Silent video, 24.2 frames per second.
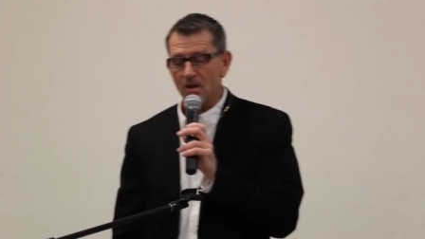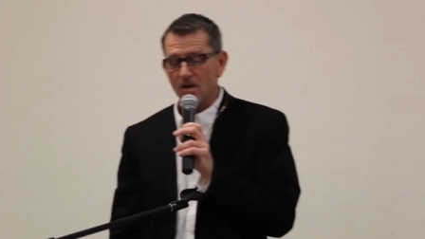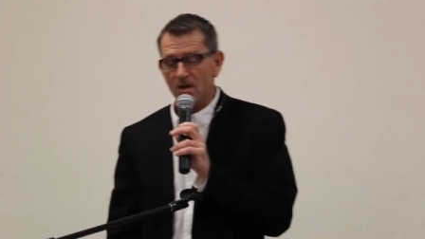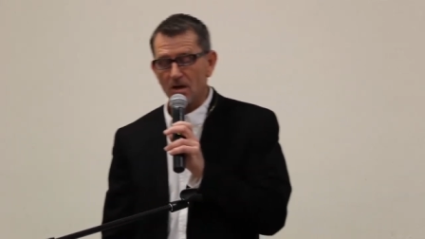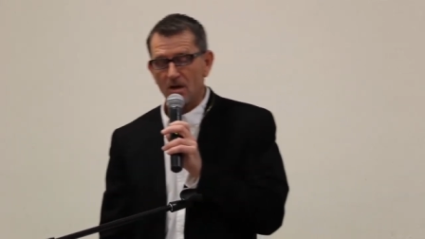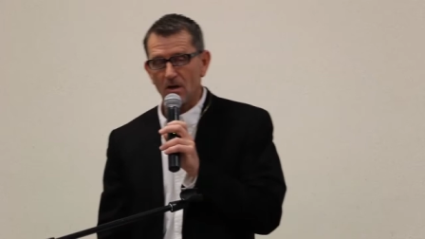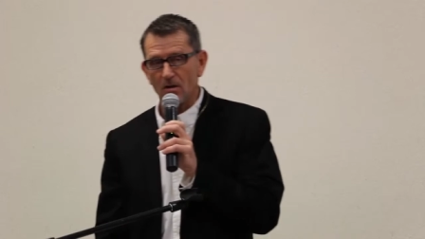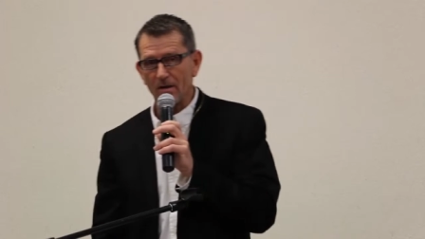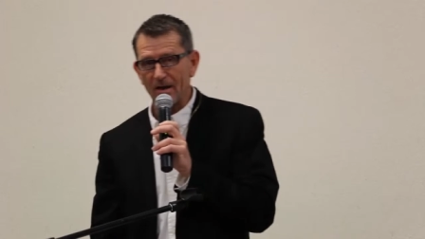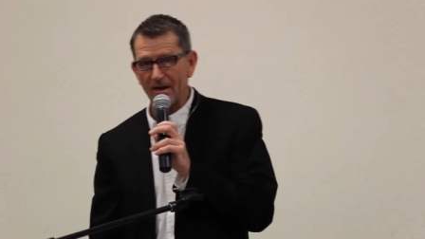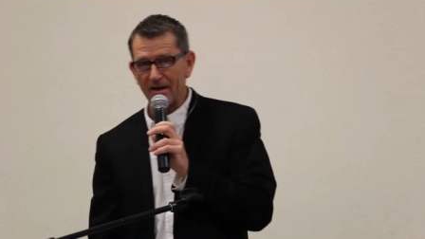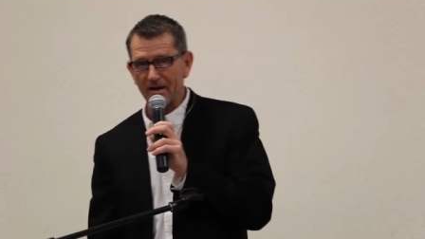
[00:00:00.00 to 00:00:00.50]

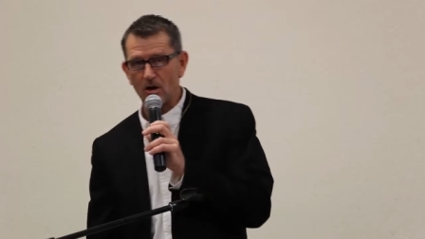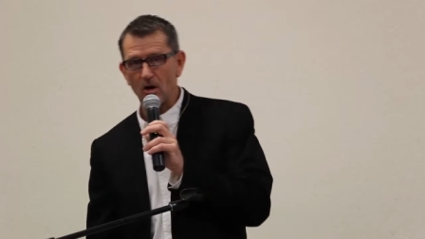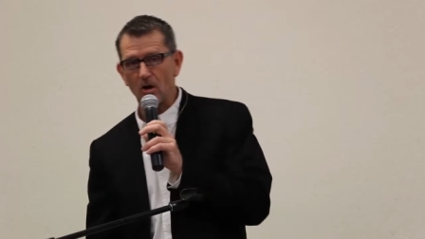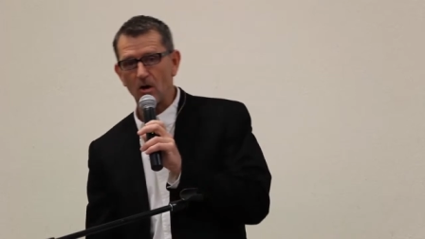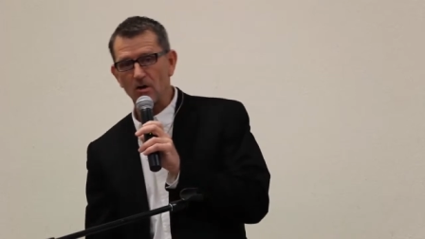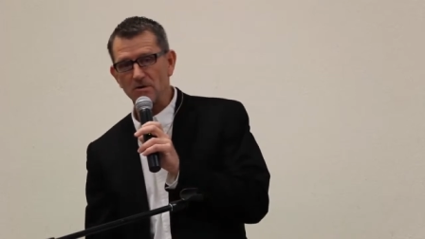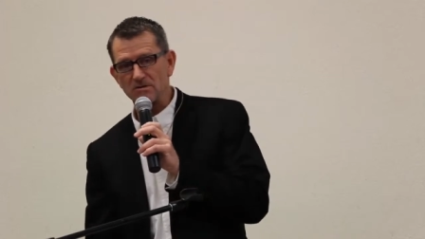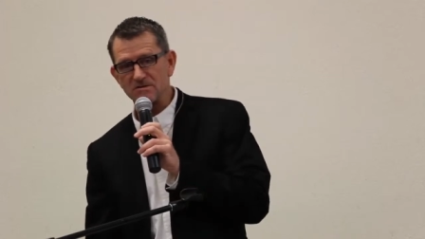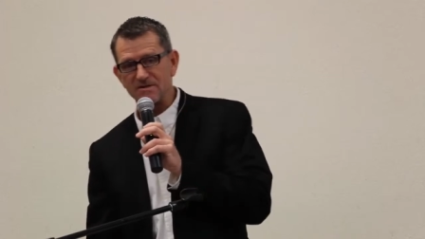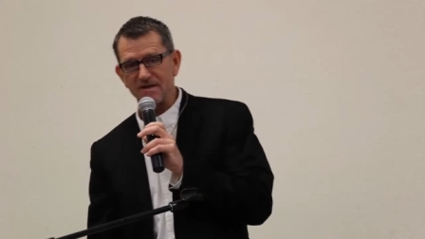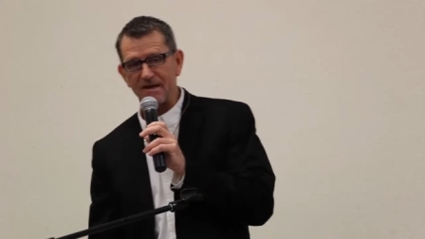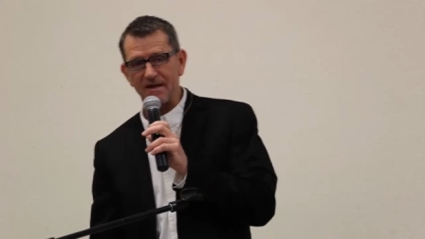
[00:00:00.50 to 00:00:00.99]
you know, like
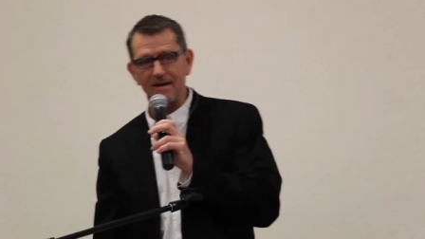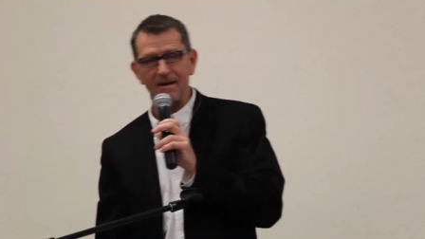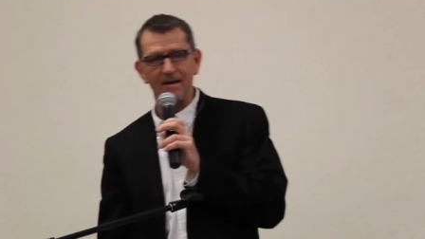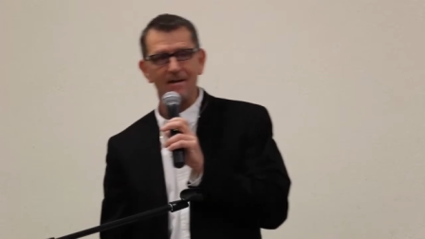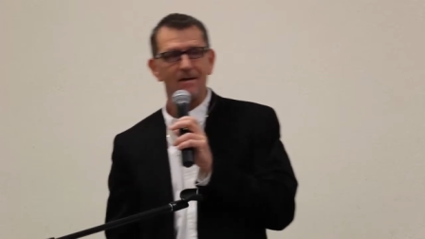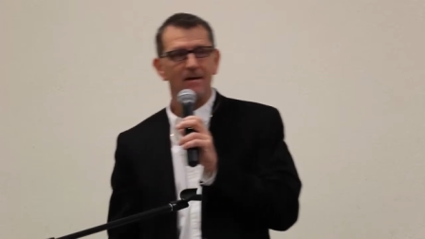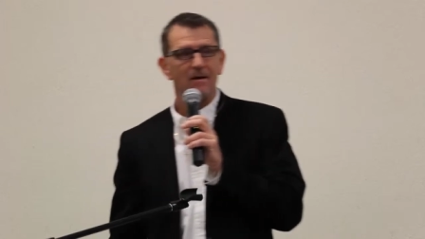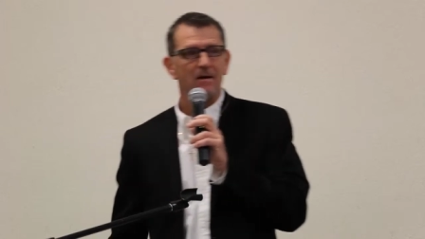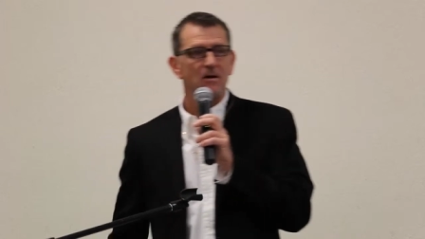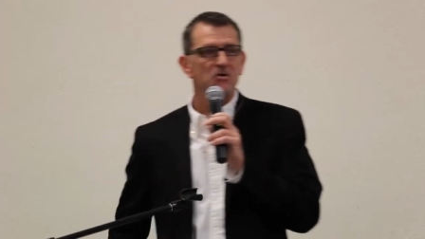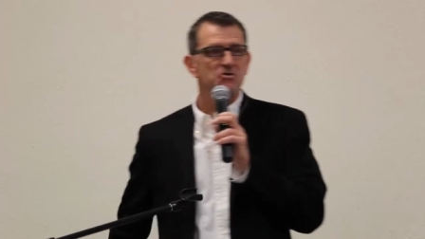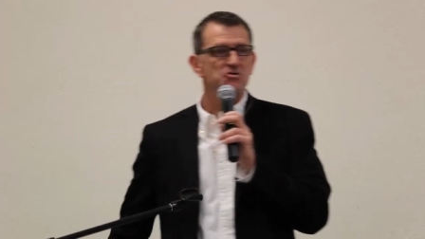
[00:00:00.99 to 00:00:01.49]
Carl
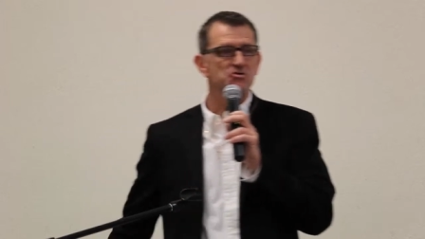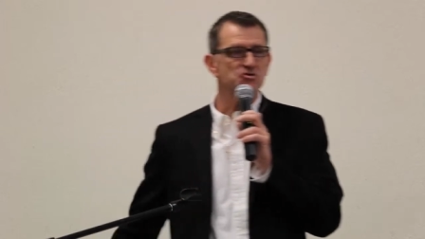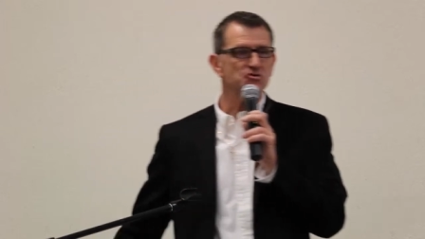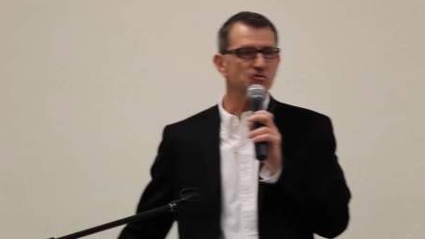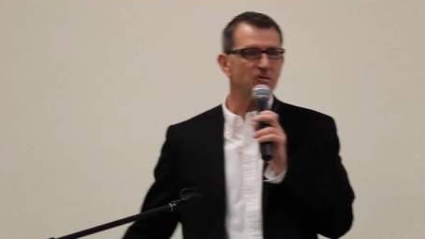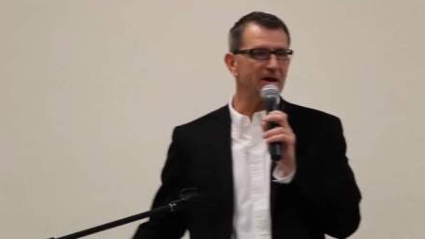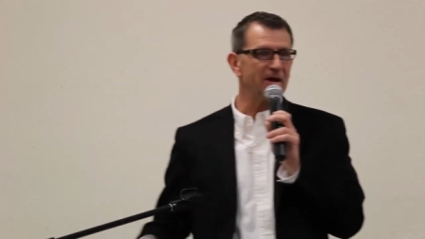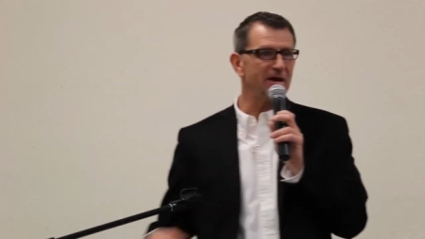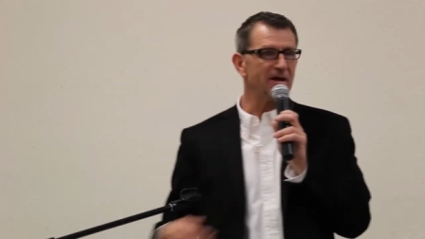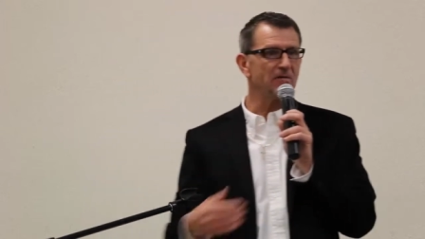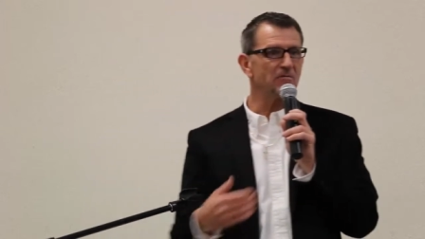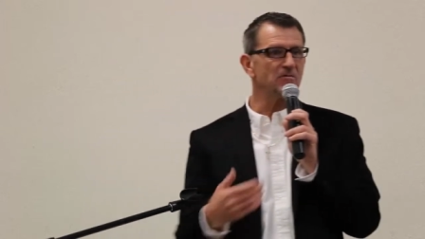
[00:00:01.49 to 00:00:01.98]
said,
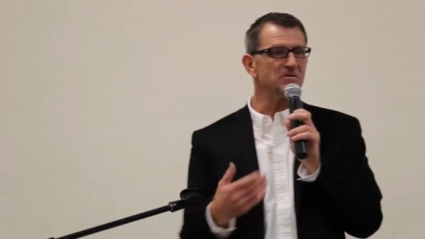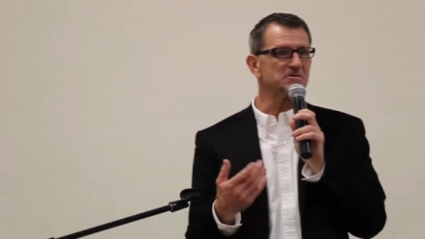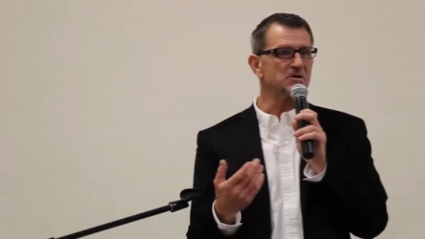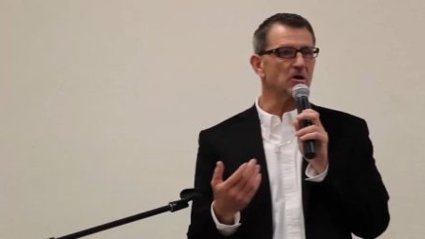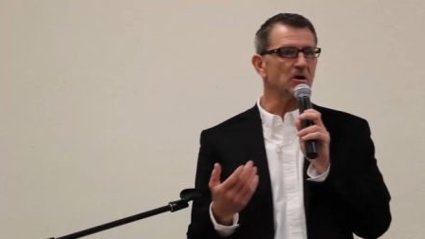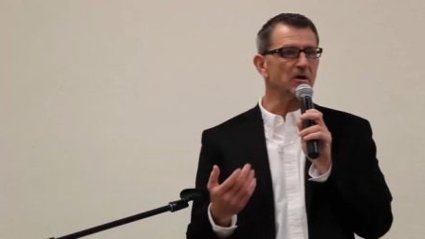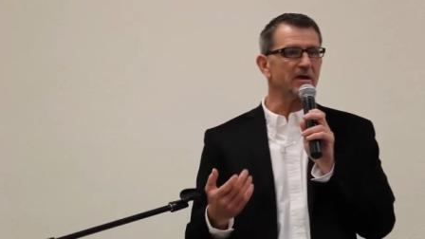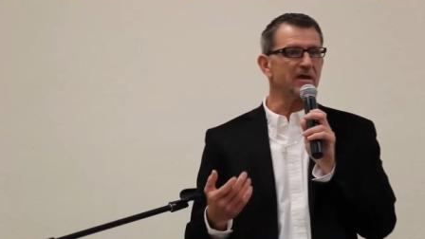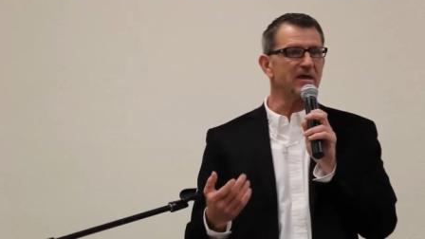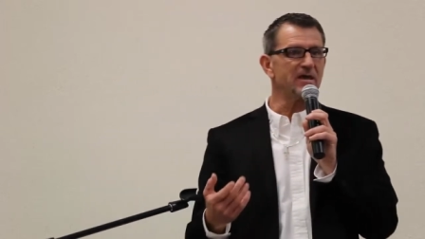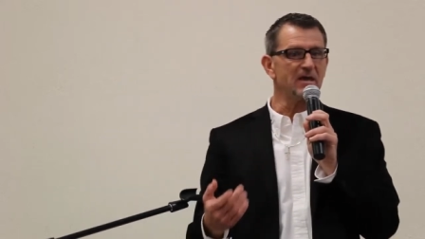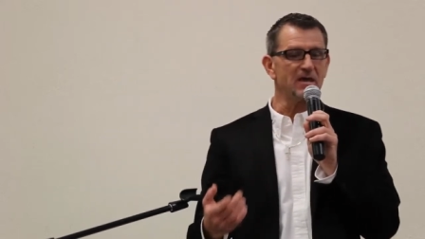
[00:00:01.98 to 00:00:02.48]
training was
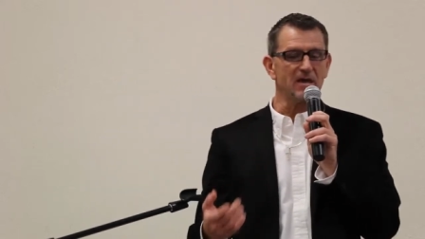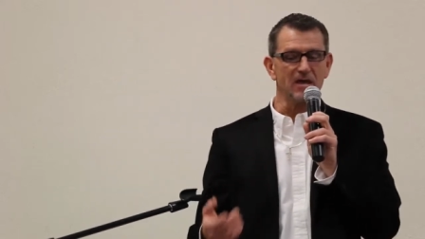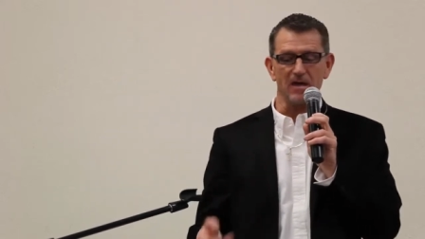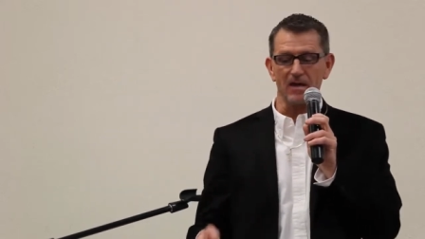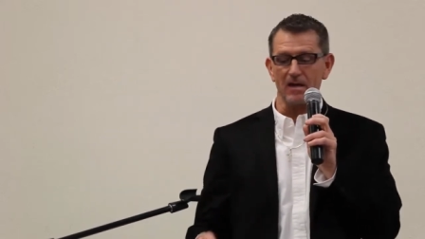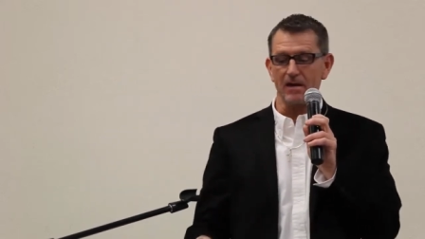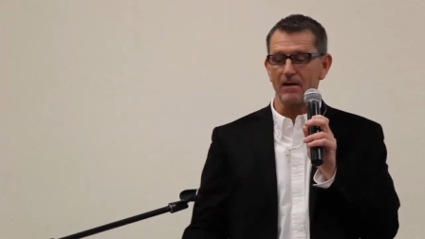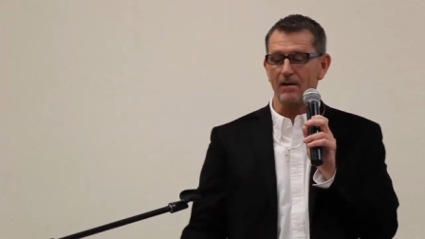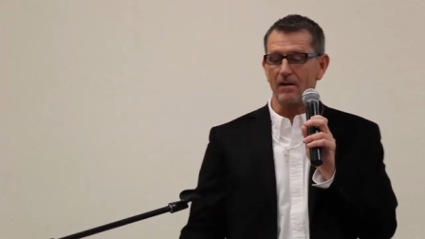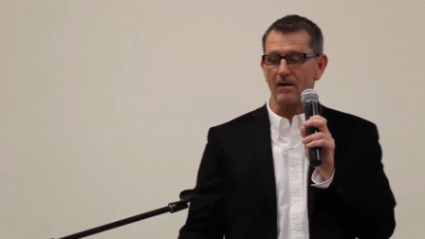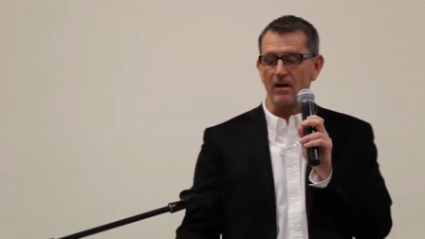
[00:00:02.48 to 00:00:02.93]
our key.